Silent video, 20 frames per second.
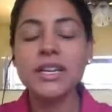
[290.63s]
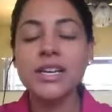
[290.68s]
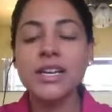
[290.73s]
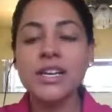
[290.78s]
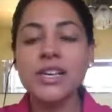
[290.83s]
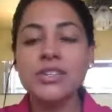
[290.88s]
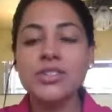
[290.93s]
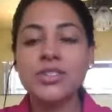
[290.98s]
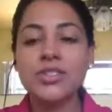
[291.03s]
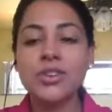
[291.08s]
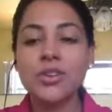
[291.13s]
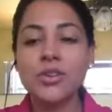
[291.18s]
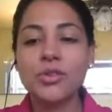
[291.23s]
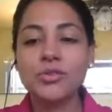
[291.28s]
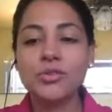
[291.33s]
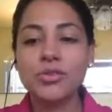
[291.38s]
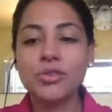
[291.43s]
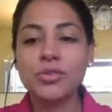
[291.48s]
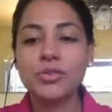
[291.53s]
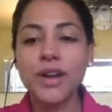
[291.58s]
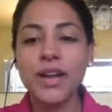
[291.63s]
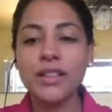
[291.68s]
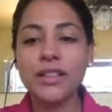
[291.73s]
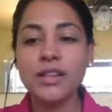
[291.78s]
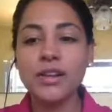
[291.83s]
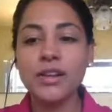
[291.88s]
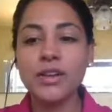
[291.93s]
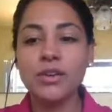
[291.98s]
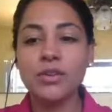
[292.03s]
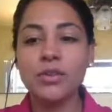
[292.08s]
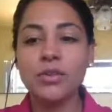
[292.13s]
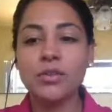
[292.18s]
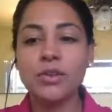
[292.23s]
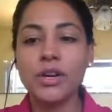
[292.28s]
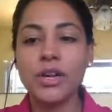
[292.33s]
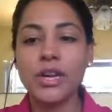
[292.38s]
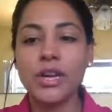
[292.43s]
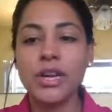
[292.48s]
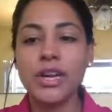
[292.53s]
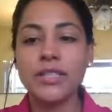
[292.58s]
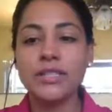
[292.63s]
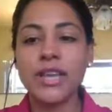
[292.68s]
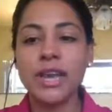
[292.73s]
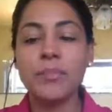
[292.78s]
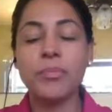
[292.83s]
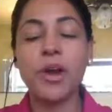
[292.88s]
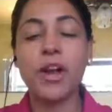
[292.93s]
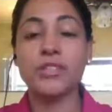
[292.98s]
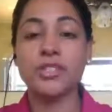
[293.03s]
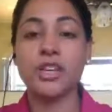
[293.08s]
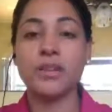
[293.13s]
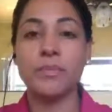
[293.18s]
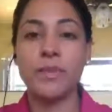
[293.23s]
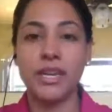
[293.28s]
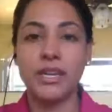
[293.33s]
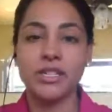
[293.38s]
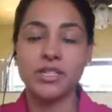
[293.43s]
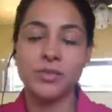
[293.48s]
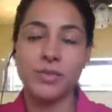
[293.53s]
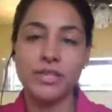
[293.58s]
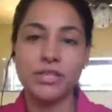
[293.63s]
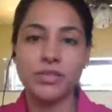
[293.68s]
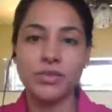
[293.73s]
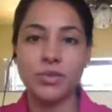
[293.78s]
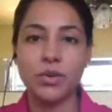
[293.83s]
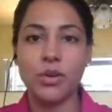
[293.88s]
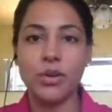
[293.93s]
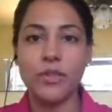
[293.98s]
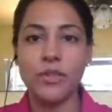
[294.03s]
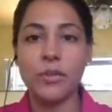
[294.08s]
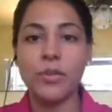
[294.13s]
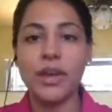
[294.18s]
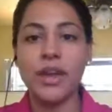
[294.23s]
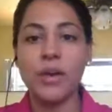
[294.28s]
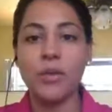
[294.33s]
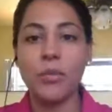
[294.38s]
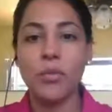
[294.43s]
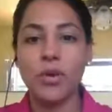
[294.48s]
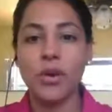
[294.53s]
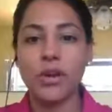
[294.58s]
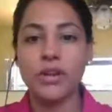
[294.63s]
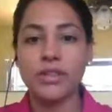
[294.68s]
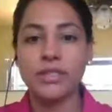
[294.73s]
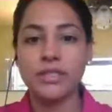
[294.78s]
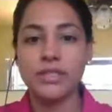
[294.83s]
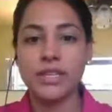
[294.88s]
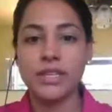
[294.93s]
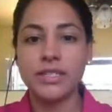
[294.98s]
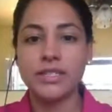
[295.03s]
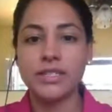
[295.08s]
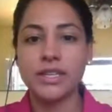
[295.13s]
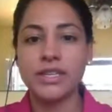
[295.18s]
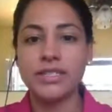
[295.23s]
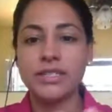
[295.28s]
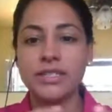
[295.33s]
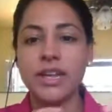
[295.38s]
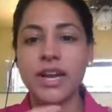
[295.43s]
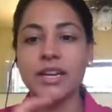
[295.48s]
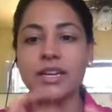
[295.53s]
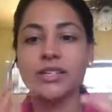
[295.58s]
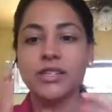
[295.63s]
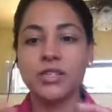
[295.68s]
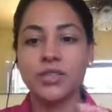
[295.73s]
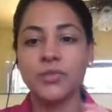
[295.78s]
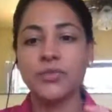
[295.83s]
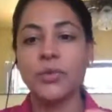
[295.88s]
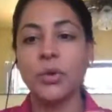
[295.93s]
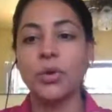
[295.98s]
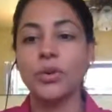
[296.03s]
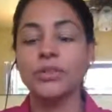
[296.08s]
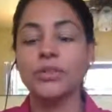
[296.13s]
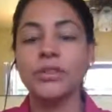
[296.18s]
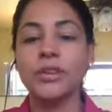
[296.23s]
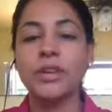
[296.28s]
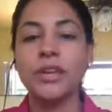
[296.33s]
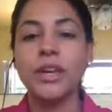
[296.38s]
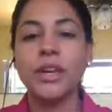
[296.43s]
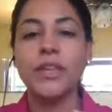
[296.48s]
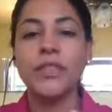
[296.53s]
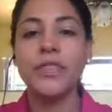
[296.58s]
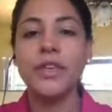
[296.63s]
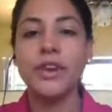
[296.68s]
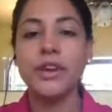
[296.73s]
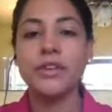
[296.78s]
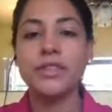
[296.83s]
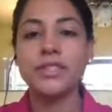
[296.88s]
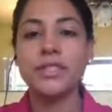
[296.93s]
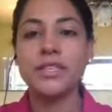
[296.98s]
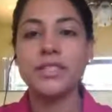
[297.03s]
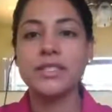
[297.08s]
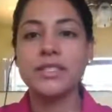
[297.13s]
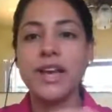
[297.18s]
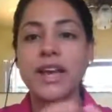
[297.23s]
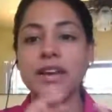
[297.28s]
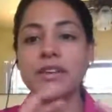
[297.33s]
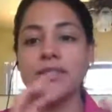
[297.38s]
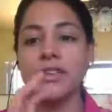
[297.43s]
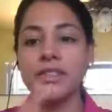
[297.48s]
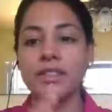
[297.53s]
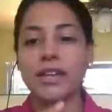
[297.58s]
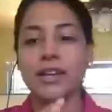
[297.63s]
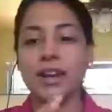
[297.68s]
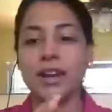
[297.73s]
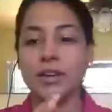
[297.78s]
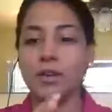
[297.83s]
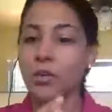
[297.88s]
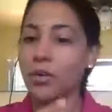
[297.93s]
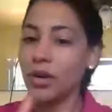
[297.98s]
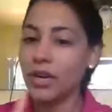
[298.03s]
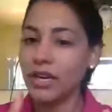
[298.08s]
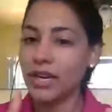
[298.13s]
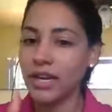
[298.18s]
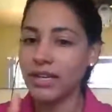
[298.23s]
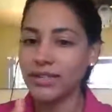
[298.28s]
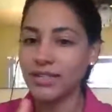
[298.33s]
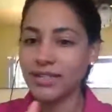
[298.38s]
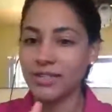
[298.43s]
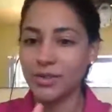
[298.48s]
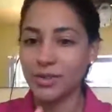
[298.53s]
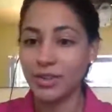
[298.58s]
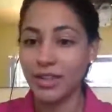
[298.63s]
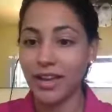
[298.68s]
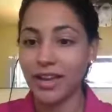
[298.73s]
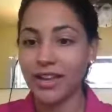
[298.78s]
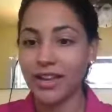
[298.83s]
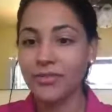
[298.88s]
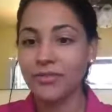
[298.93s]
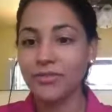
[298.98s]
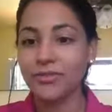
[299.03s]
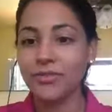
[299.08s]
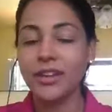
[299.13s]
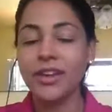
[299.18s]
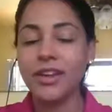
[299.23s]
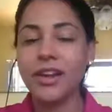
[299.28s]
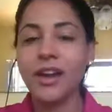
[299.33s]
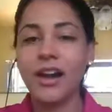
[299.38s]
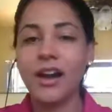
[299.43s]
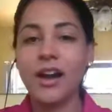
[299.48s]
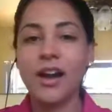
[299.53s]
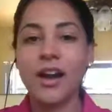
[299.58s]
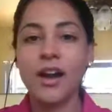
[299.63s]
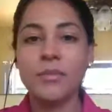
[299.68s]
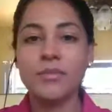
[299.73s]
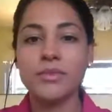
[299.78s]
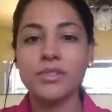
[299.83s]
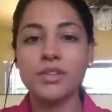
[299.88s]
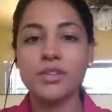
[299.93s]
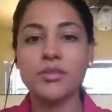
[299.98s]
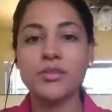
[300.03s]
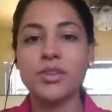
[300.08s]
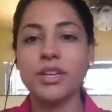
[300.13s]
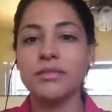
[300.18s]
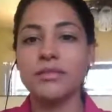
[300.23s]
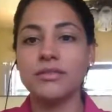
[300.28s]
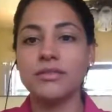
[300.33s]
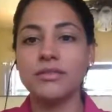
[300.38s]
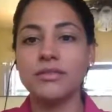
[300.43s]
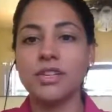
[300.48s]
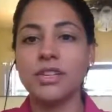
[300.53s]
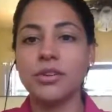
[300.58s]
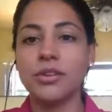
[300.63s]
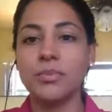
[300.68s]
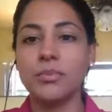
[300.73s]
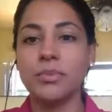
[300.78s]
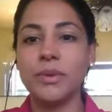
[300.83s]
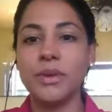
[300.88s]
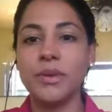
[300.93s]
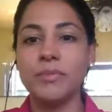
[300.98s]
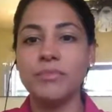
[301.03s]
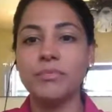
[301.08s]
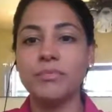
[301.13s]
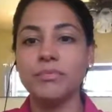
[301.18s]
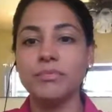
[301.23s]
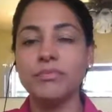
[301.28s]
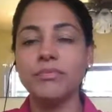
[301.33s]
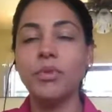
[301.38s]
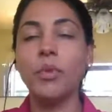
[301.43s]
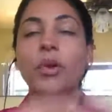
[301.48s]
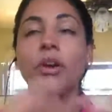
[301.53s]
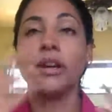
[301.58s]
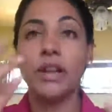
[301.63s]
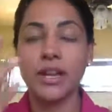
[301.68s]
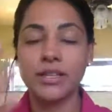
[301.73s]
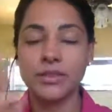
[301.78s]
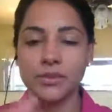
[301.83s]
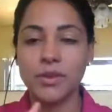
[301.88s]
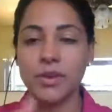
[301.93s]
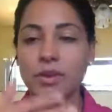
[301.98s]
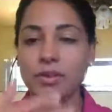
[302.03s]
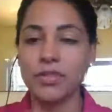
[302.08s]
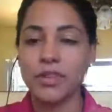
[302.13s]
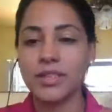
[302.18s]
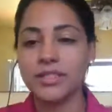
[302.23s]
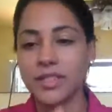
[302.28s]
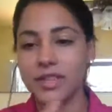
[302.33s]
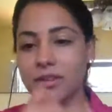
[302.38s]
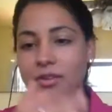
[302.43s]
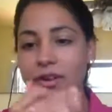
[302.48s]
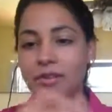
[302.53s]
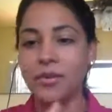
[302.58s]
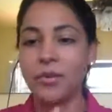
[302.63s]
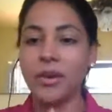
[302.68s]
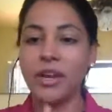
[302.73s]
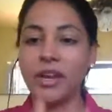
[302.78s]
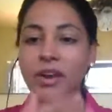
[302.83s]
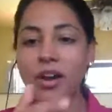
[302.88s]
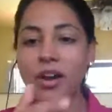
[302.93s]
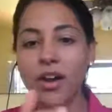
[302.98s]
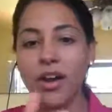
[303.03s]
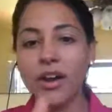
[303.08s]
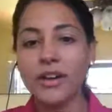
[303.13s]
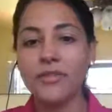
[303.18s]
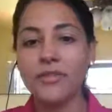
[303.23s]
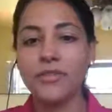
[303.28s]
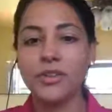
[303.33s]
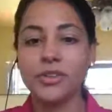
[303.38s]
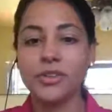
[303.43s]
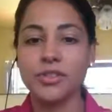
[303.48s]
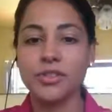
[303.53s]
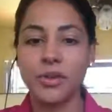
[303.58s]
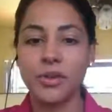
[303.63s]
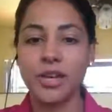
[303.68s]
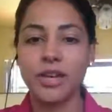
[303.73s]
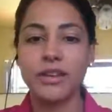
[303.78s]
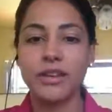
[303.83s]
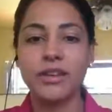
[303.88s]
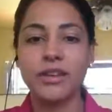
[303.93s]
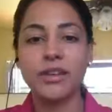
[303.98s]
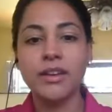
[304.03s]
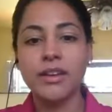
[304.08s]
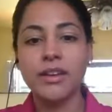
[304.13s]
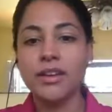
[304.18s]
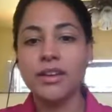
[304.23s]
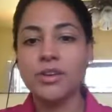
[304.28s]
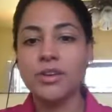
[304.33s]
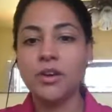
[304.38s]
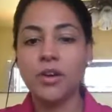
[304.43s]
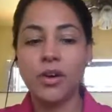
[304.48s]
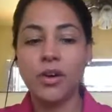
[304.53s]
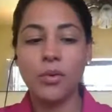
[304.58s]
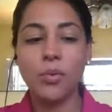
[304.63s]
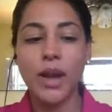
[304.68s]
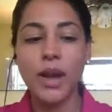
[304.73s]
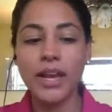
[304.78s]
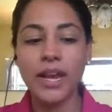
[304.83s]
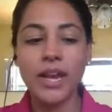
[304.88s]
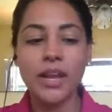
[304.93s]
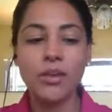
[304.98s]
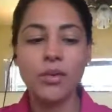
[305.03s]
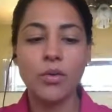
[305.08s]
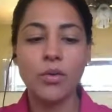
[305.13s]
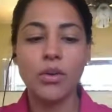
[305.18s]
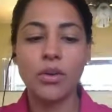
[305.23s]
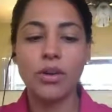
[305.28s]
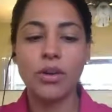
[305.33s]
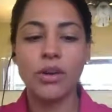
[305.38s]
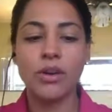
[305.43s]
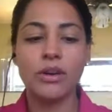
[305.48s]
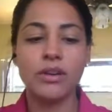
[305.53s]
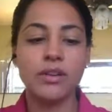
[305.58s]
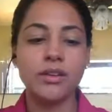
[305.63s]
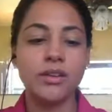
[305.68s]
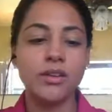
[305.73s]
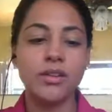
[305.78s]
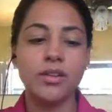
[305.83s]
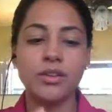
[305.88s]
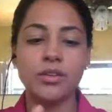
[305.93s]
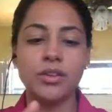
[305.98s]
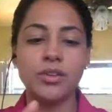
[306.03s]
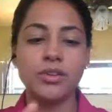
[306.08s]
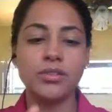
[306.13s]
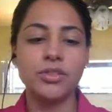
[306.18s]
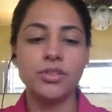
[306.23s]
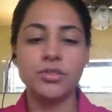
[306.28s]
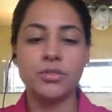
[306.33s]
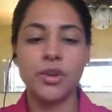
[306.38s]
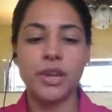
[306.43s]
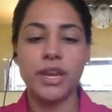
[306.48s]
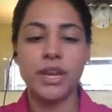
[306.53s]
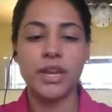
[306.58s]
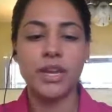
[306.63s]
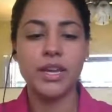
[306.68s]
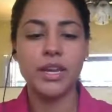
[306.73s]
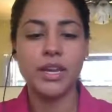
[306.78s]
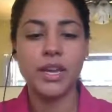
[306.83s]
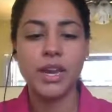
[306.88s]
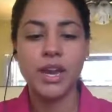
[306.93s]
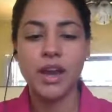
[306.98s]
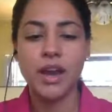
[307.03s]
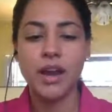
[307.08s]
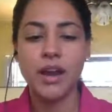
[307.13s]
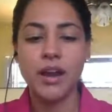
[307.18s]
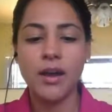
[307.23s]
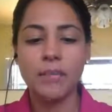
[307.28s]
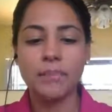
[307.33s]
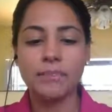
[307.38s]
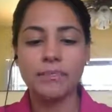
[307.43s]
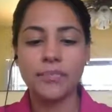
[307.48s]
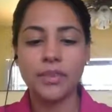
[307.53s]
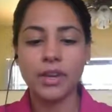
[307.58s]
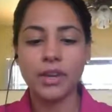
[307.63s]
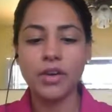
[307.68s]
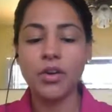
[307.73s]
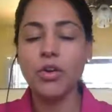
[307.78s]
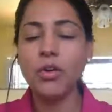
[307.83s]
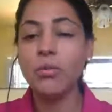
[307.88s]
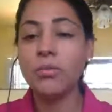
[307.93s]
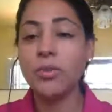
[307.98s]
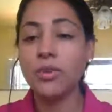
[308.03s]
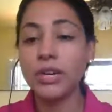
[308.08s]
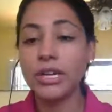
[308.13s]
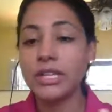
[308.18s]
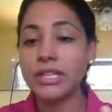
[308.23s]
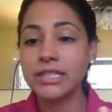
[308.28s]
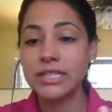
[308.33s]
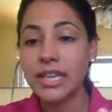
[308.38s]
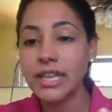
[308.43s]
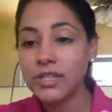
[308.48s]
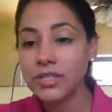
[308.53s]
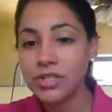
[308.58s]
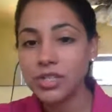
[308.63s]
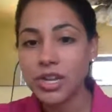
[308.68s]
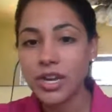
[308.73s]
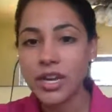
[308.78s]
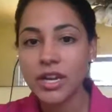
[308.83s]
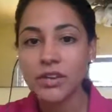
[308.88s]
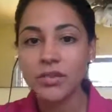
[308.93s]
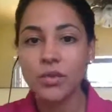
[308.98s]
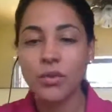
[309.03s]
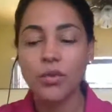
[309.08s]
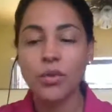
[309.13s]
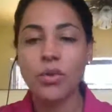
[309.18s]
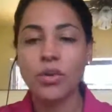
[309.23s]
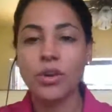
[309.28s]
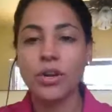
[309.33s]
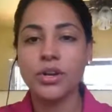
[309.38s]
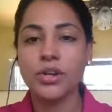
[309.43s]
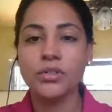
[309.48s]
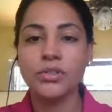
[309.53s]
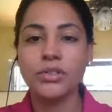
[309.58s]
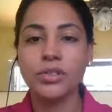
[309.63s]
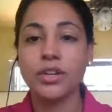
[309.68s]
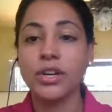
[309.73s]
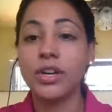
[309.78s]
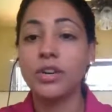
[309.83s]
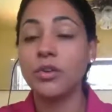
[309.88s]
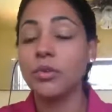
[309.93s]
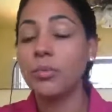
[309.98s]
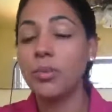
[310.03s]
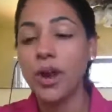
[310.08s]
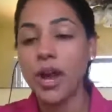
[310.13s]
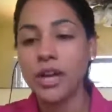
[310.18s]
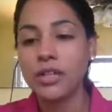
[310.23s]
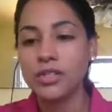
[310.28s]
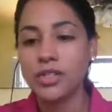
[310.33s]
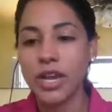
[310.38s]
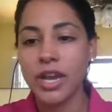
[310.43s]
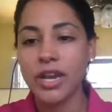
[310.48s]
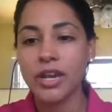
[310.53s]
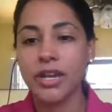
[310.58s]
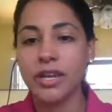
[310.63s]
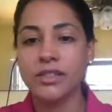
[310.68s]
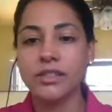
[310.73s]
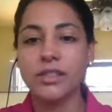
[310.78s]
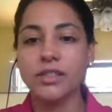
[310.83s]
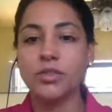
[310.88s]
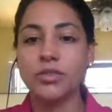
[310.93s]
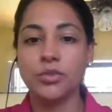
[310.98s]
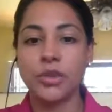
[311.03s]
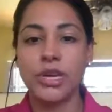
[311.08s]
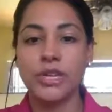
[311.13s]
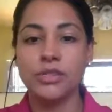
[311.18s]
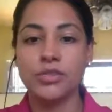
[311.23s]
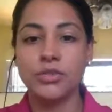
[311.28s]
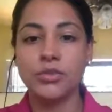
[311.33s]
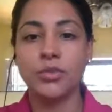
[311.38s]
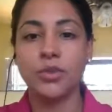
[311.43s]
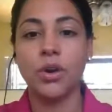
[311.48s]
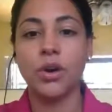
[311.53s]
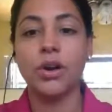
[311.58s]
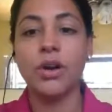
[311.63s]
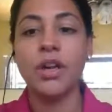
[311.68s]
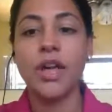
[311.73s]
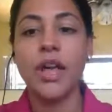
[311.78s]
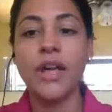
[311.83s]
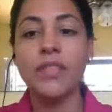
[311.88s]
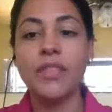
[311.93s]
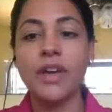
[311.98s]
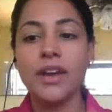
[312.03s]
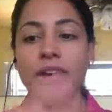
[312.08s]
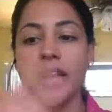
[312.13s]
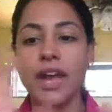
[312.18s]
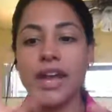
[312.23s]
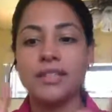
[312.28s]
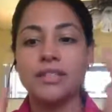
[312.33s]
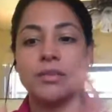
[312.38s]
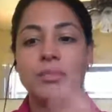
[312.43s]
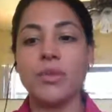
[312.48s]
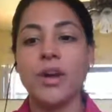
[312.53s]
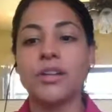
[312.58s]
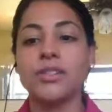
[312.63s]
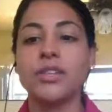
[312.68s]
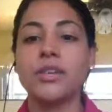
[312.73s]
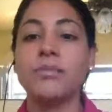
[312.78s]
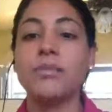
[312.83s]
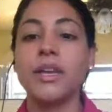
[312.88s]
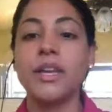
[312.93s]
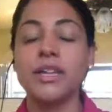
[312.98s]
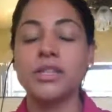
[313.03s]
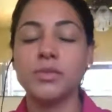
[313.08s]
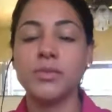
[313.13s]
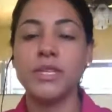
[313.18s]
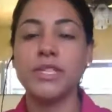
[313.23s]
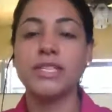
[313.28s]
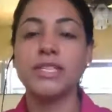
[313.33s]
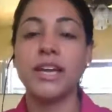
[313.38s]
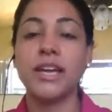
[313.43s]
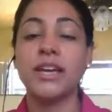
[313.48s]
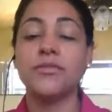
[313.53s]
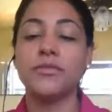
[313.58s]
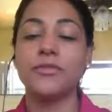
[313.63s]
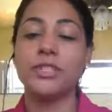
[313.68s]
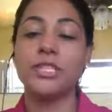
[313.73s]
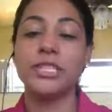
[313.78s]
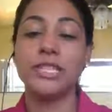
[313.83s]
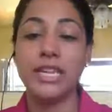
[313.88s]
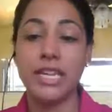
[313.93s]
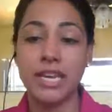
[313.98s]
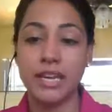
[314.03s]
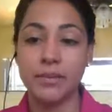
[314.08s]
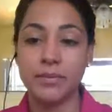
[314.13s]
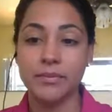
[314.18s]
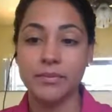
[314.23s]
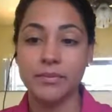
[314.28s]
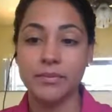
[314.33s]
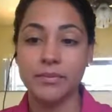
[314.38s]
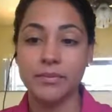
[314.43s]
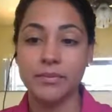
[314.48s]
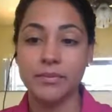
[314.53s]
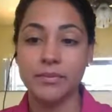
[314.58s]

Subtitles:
So Trello is a project management tool, and the way it works, it's kind of twofold. There's the side of it that kind of organizes your life, so you can, be organized with all the things that you have going on. If you're doing, a wedding, or, you're doing home organization, or you're starting a new project, it's a great tool. Then it has the project management side for teams.